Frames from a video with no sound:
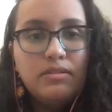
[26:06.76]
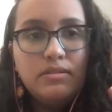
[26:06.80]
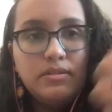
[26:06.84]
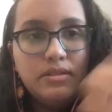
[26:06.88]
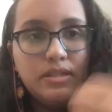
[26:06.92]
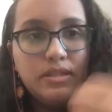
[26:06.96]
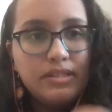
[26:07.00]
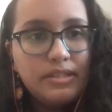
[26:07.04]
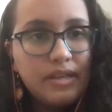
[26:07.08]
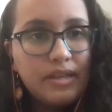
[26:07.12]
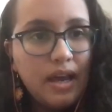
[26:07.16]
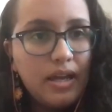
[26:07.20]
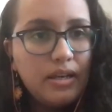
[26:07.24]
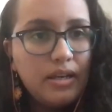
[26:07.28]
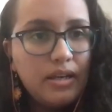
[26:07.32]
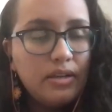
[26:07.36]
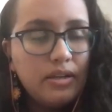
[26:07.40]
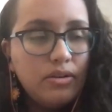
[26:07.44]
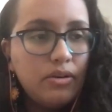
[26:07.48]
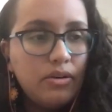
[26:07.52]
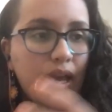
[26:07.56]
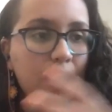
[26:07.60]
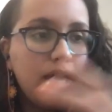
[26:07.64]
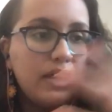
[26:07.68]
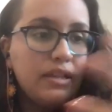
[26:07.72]
decided,
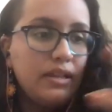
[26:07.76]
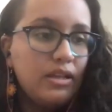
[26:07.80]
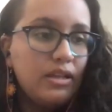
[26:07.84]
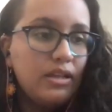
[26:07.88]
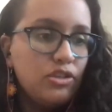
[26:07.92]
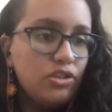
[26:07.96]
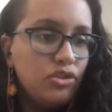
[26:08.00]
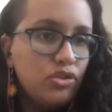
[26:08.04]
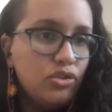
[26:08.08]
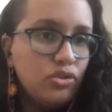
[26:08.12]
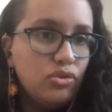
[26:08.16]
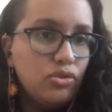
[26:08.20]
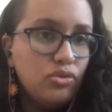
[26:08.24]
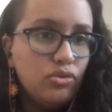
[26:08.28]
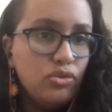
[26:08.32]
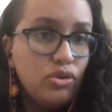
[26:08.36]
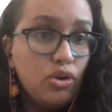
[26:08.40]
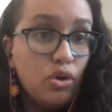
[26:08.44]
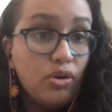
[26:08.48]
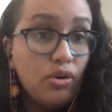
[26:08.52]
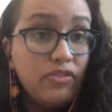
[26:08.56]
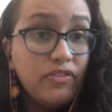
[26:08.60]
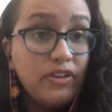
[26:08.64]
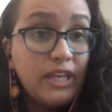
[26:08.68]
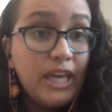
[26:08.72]
okay, let's do
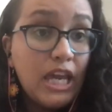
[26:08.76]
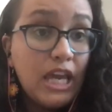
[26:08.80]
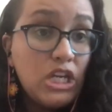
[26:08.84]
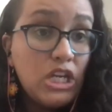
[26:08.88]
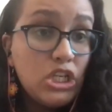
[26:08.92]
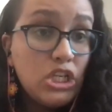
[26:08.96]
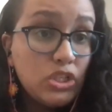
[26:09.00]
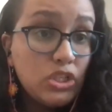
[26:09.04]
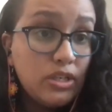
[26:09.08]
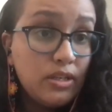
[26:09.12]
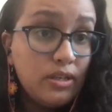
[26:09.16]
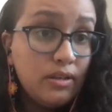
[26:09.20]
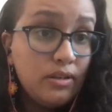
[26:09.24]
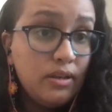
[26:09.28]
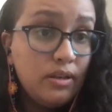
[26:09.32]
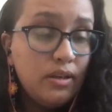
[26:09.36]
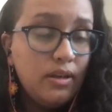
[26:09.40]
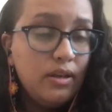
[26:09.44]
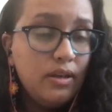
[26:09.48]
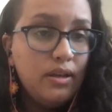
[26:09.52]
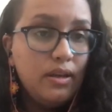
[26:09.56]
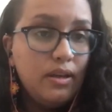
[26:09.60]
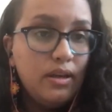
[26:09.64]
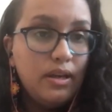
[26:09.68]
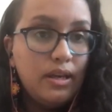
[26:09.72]
notification
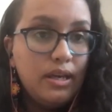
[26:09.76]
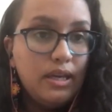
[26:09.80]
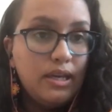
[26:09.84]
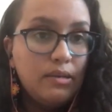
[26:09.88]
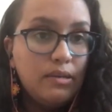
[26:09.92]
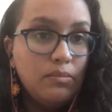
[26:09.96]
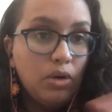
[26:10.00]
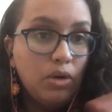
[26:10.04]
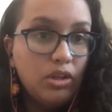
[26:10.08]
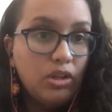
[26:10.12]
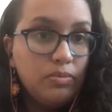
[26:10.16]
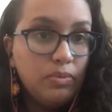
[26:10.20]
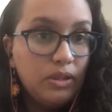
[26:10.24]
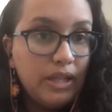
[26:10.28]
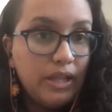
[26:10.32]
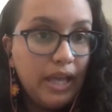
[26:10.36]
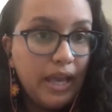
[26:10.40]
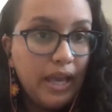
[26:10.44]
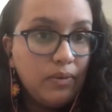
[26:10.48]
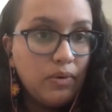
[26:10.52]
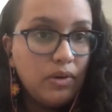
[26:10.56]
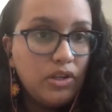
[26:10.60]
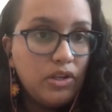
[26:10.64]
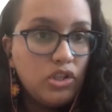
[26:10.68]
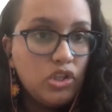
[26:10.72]
in multiple
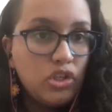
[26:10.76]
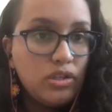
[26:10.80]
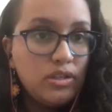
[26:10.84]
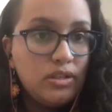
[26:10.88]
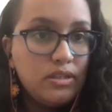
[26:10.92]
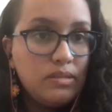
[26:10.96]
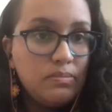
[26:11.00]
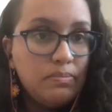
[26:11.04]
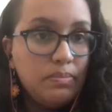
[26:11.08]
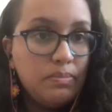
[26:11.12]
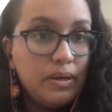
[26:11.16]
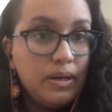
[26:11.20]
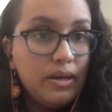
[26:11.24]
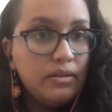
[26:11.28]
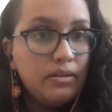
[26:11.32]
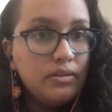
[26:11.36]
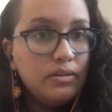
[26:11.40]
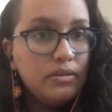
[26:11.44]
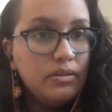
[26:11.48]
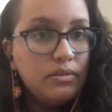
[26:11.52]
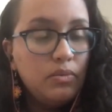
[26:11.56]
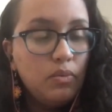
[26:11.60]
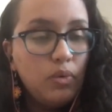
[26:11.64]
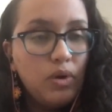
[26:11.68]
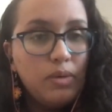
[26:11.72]
languages, but
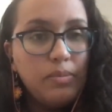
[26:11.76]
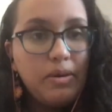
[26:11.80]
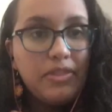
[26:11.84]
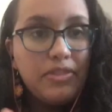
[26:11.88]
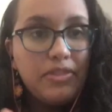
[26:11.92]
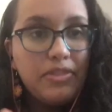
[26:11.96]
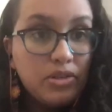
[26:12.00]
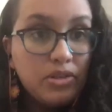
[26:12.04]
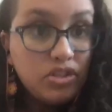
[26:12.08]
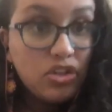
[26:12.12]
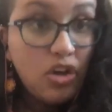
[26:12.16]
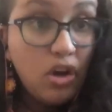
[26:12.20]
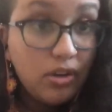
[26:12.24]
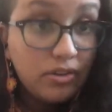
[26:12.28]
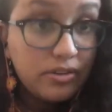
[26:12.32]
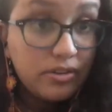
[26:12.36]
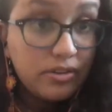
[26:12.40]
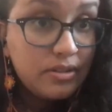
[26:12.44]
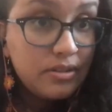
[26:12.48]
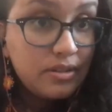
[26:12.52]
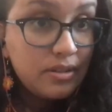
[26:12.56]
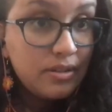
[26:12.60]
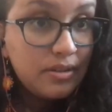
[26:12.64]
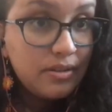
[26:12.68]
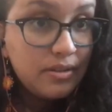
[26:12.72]
what about the
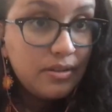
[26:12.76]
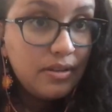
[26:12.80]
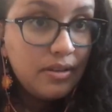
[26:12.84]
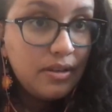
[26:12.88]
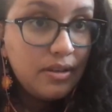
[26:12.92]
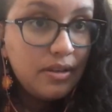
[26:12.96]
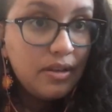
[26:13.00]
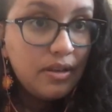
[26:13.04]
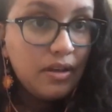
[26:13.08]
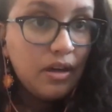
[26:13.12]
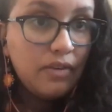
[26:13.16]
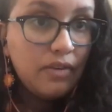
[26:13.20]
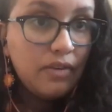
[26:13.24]
results of